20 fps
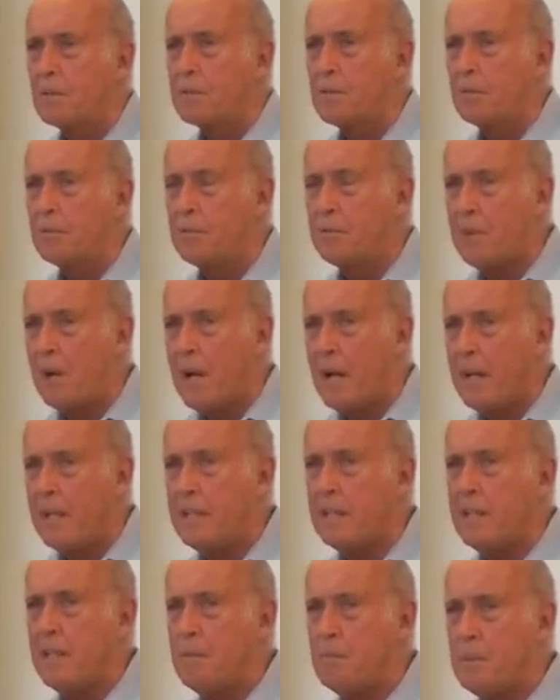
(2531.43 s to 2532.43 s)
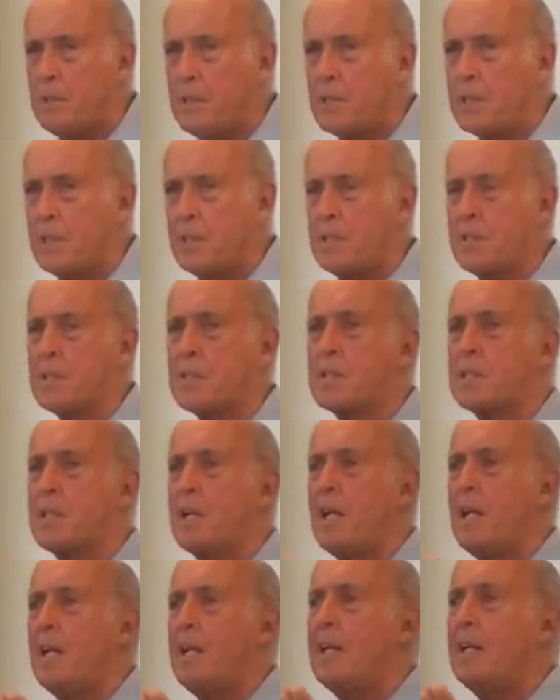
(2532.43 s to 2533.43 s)
to find images
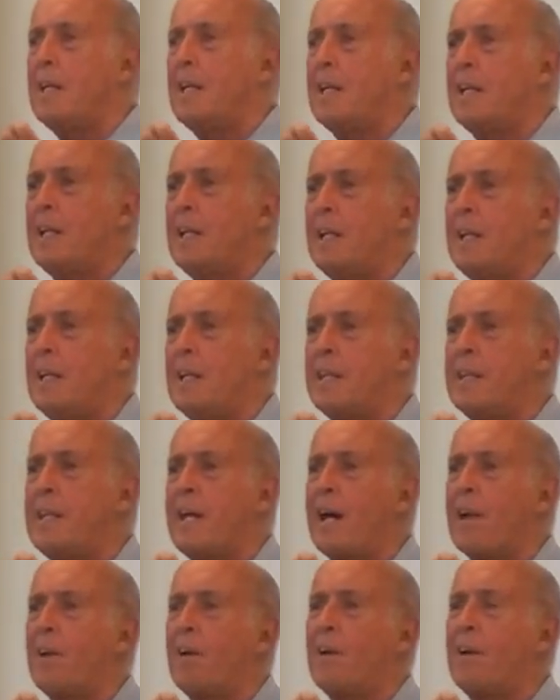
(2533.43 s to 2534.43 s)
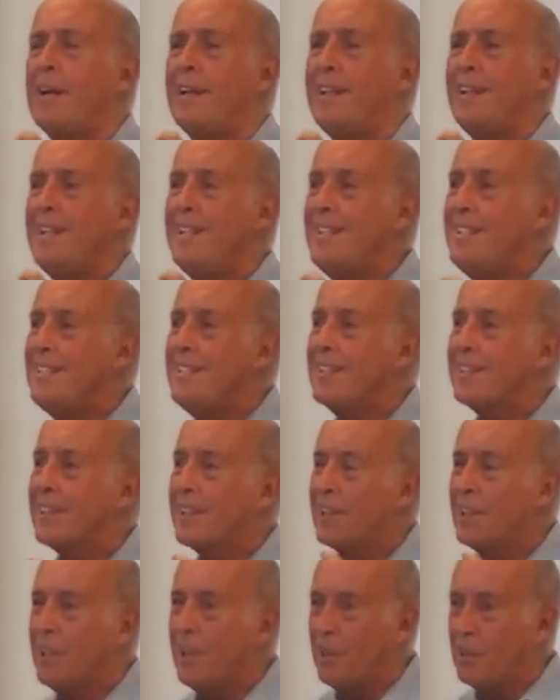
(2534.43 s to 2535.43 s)
that are in the
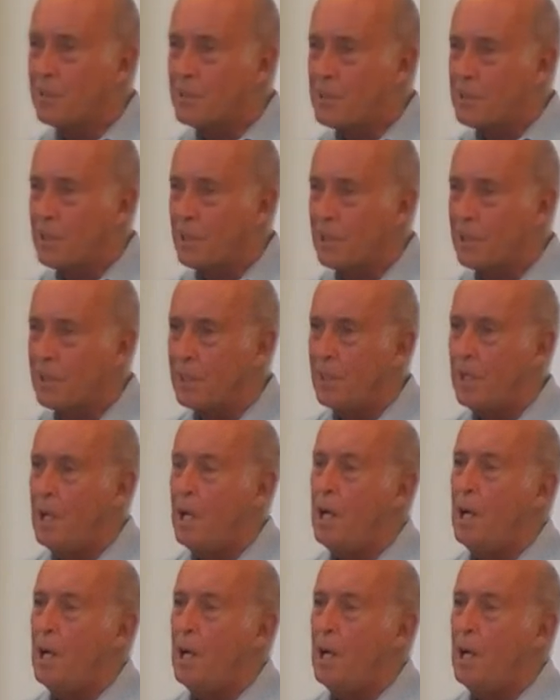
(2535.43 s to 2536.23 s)
culture,